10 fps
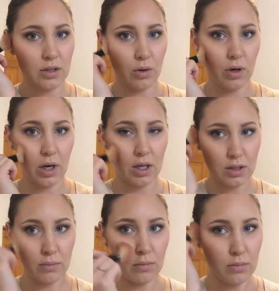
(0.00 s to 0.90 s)

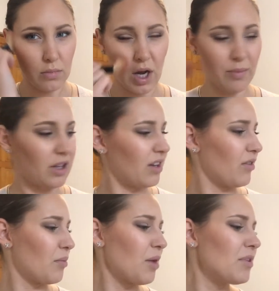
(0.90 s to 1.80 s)
Orgasm. I
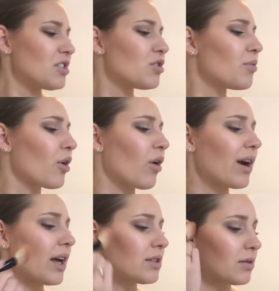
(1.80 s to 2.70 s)
believe it might be Super
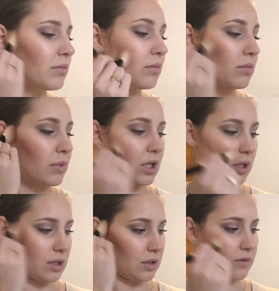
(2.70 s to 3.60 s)
Orgasm
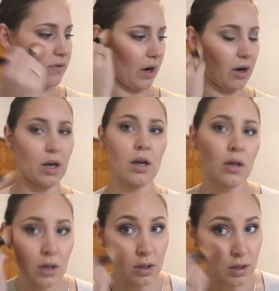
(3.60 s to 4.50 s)
because it's very
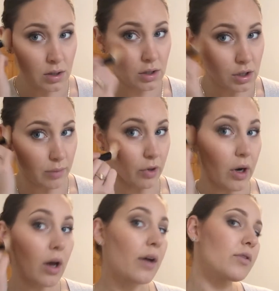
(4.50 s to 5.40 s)
shimmery.
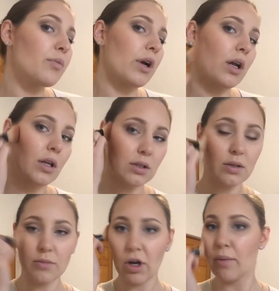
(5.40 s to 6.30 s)
I'll have to bring it in
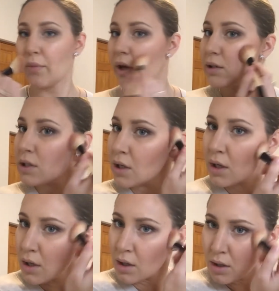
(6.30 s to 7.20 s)
sometime, but
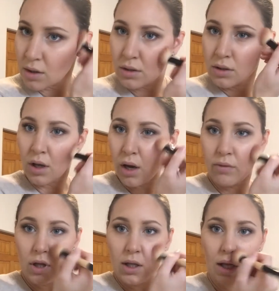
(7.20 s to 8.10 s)
I
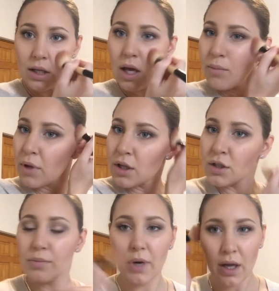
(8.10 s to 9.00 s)
really like that
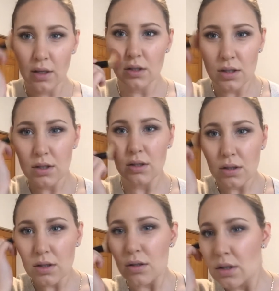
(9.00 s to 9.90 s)
blush, but
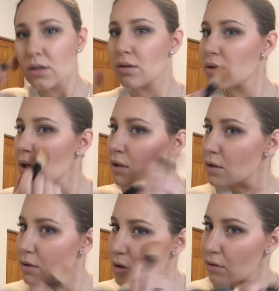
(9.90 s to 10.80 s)
I
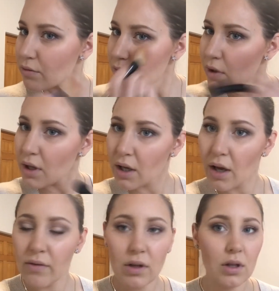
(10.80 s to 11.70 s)
don't feel like
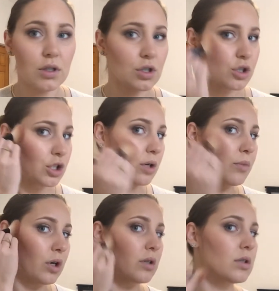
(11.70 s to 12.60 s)
having the
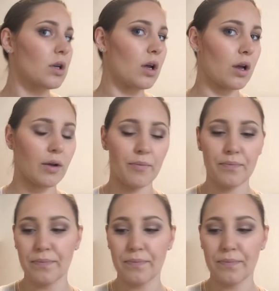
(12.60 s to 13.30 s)
shimmer today.